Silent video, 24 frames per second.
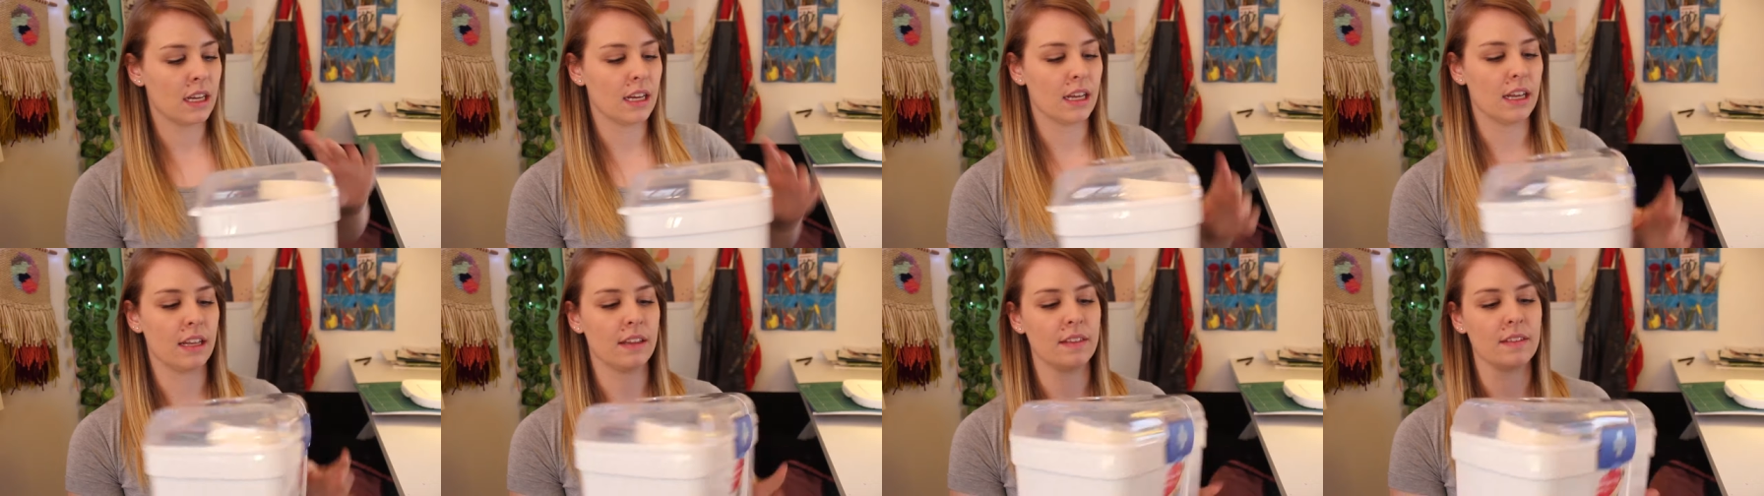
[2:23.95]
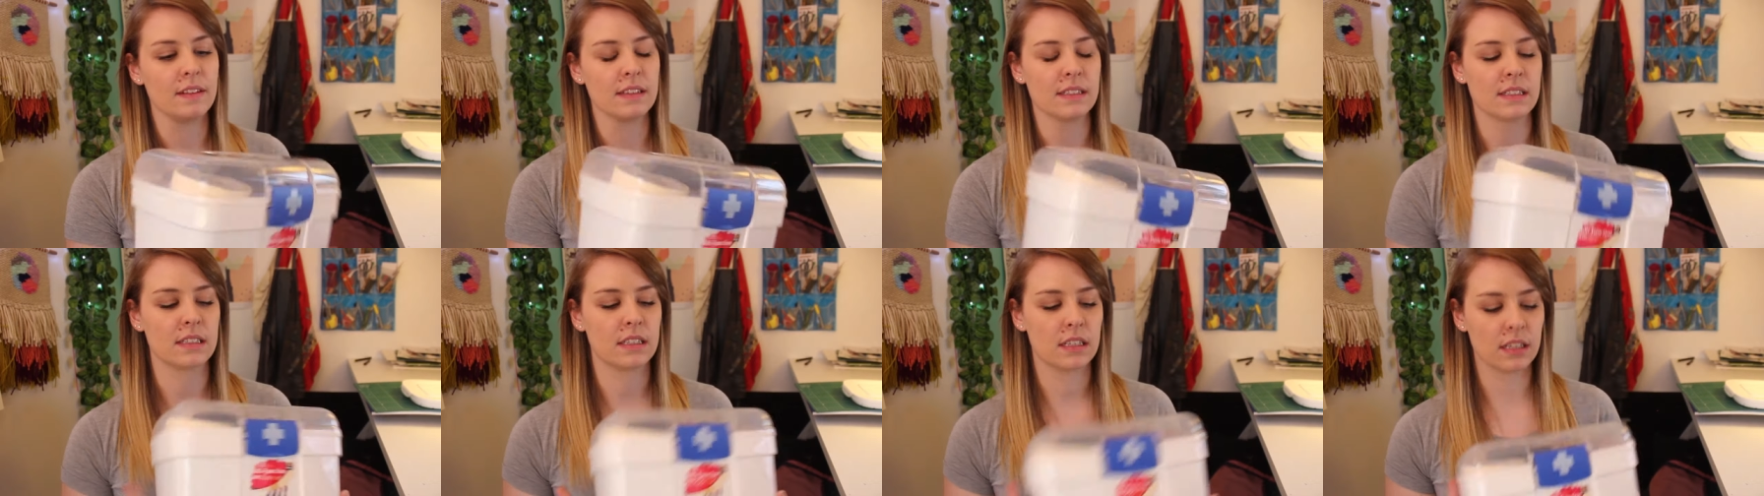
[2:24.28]
in
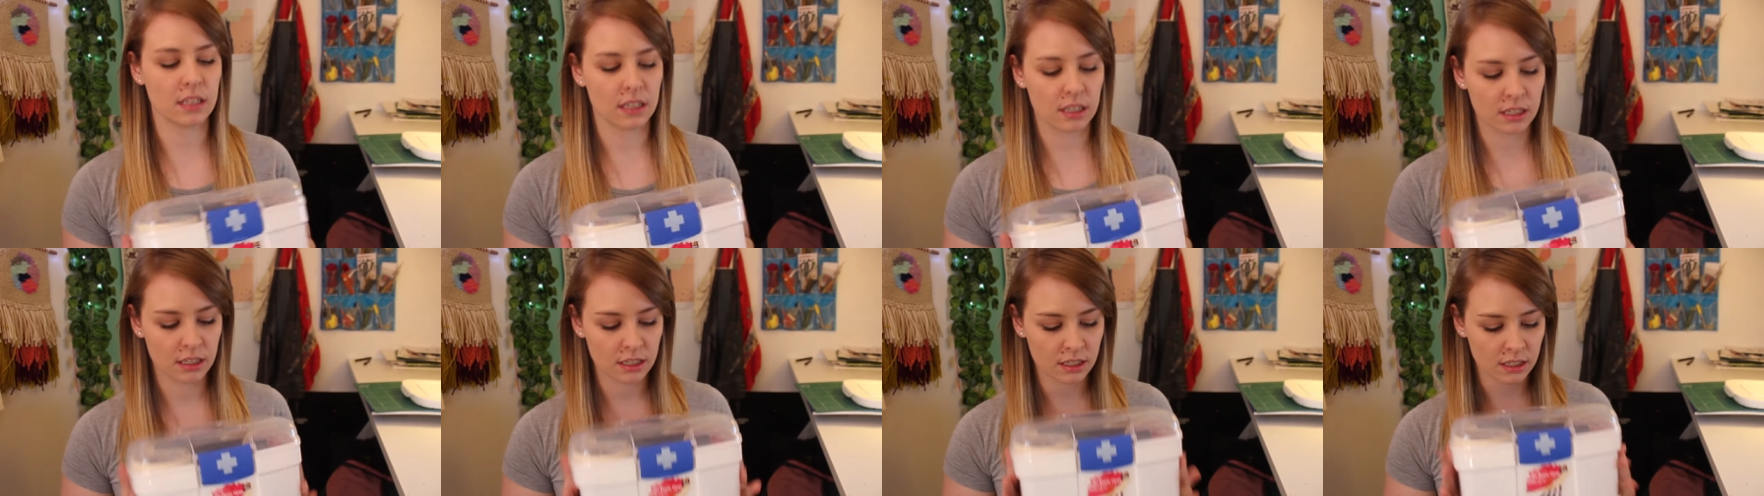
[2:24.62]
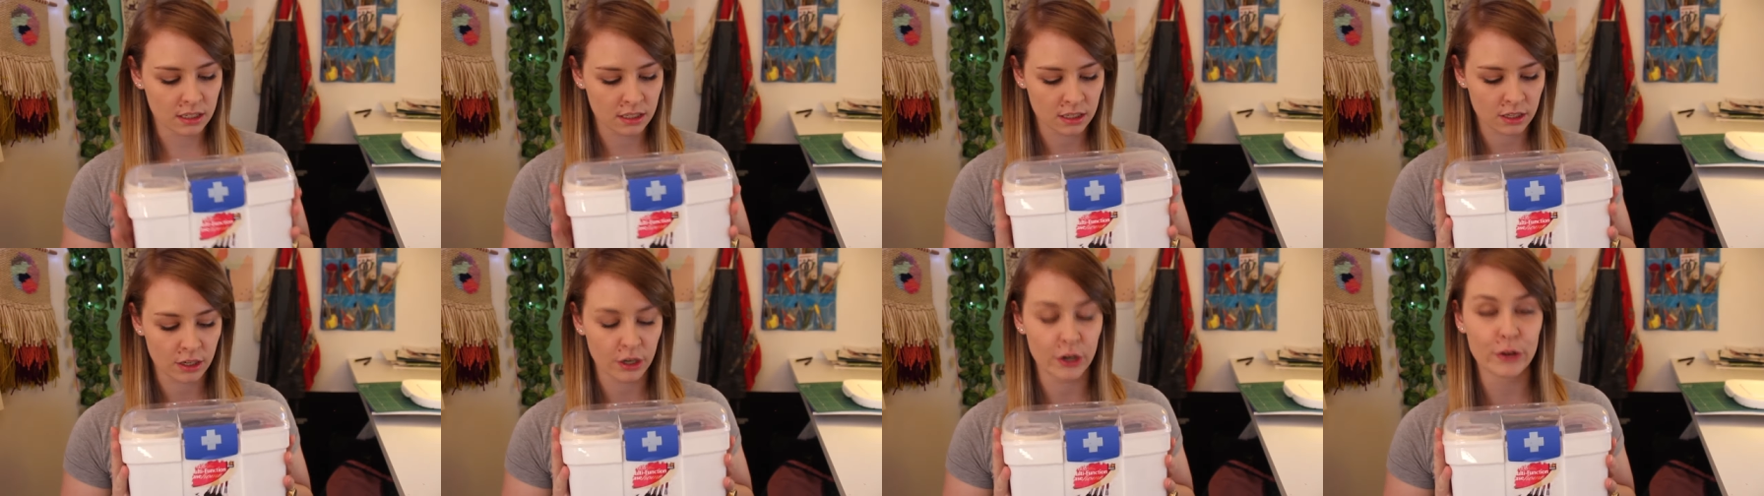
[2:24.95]
this
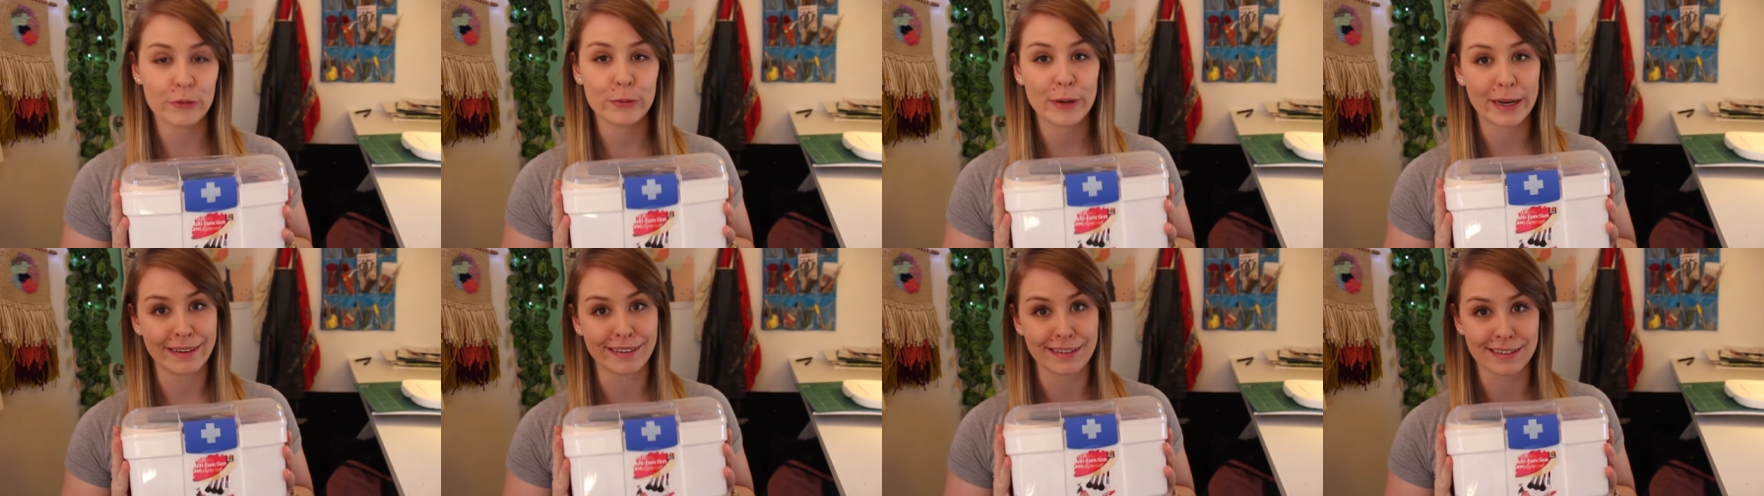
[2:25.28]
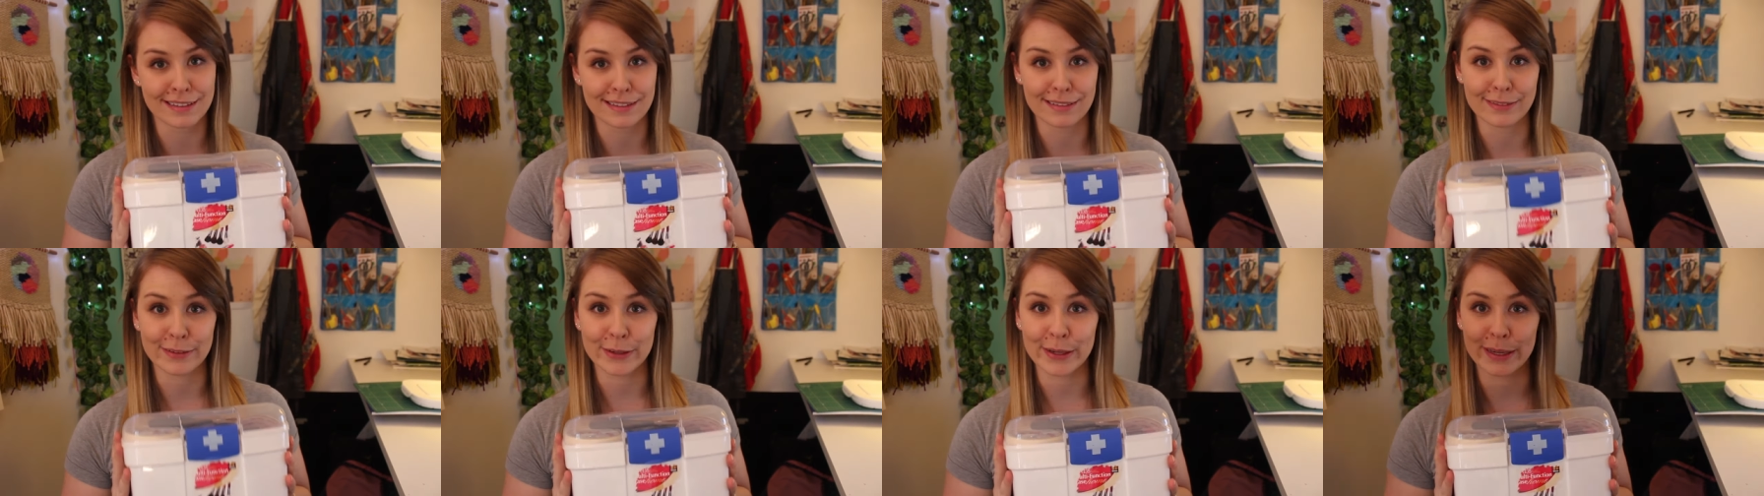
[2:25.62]

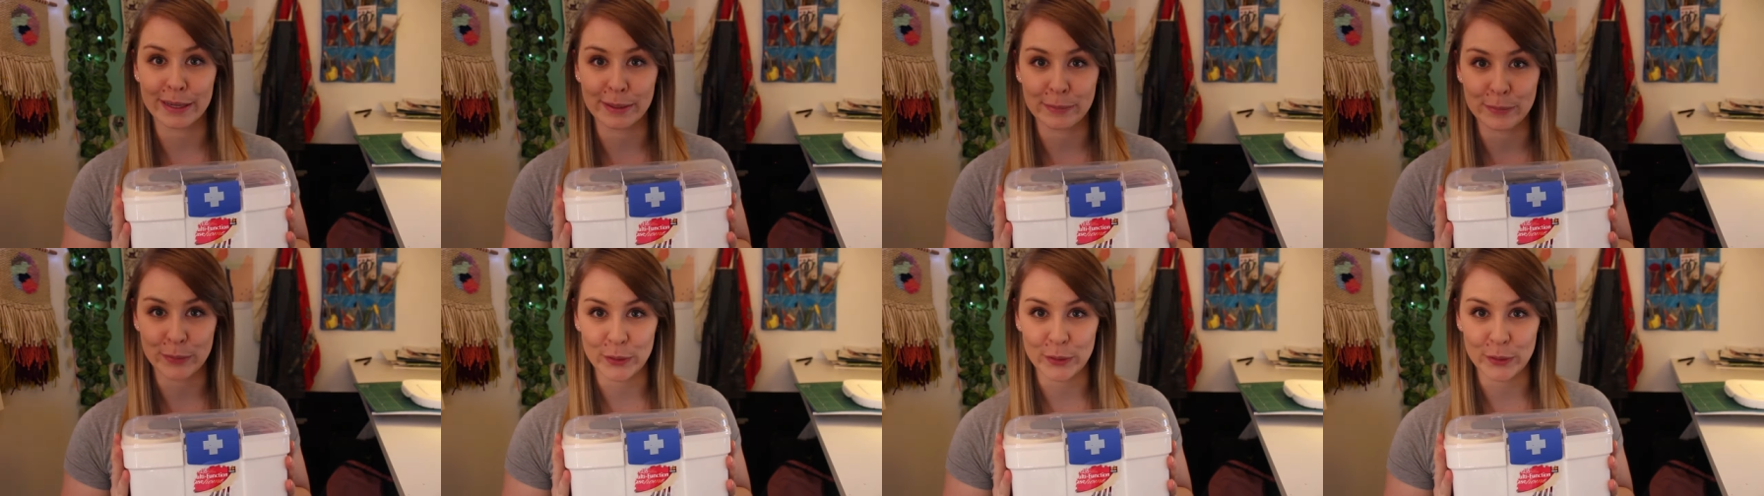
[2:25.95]
horrendous looking